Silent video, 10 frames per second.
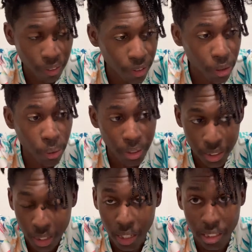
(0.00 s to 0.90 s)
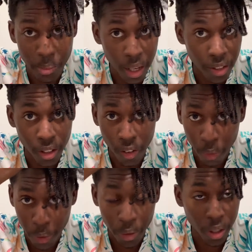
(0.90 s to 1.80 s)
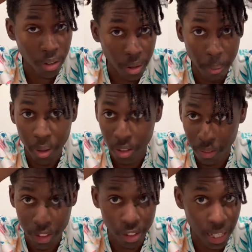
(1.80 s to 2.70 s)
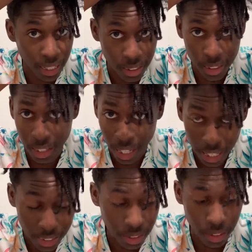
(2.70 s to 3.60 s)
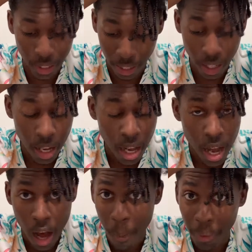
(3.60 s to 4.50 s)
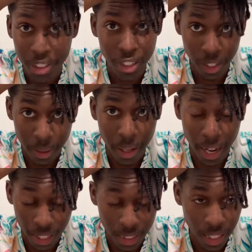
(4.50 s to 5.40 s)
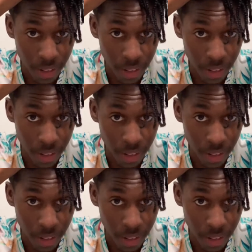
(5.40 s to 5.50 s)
even though it's not small enough when you count the amount of strands it has and like how much hair I actually